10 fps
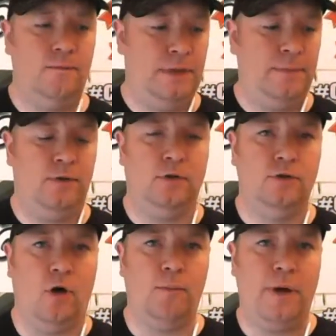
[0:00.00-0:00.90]
people
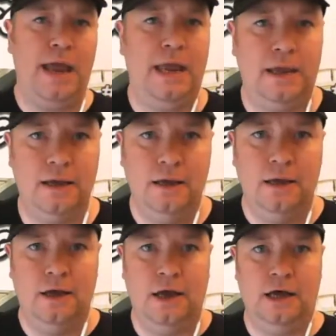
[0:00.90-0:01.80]
not paying
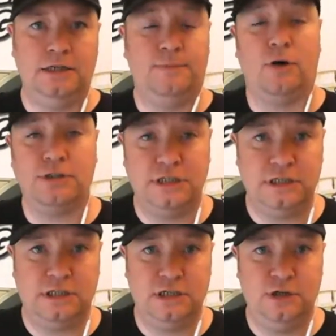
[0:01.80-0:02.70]

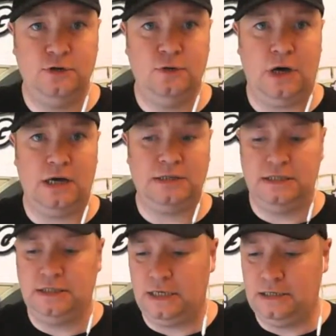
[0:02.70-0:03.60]
deposits to
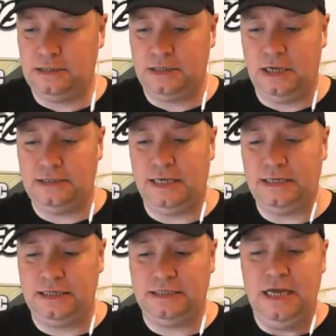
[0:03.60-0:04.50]
artists and
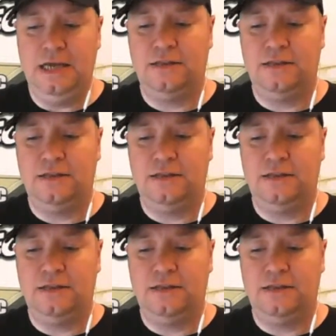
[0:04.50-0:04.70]
attendees,